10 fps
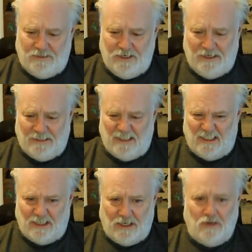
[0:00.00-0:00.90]

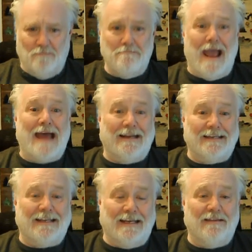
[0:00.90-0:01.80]
Jesus'
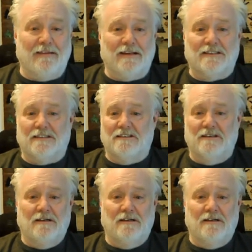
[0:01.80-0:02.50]
humanity in this.